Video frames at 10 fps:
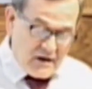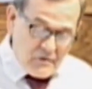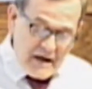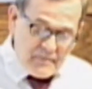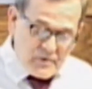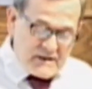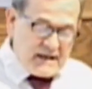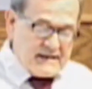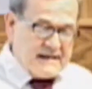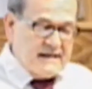Another
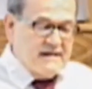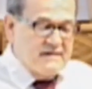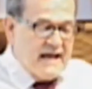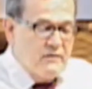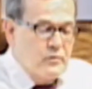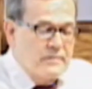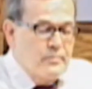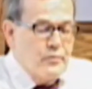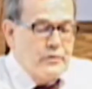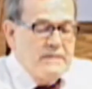8% said that they
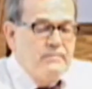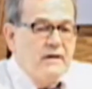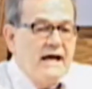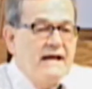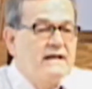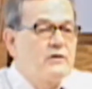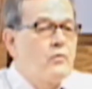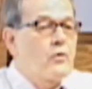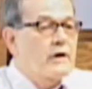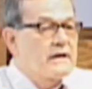would pre-plan
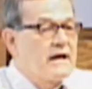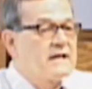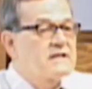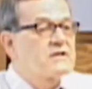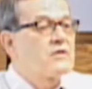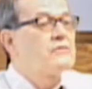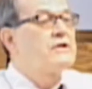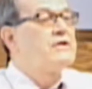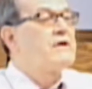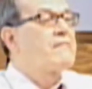and organize so
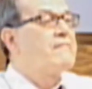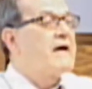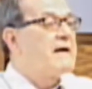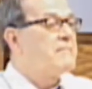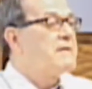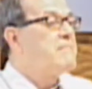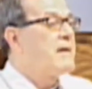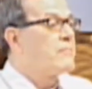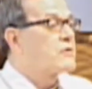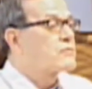that their
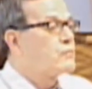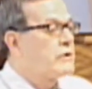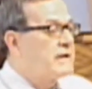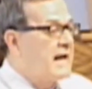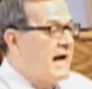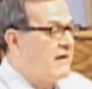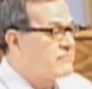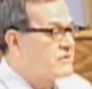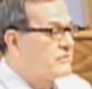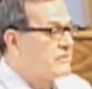family members wouldn't
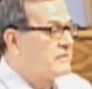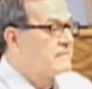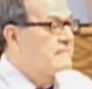have to.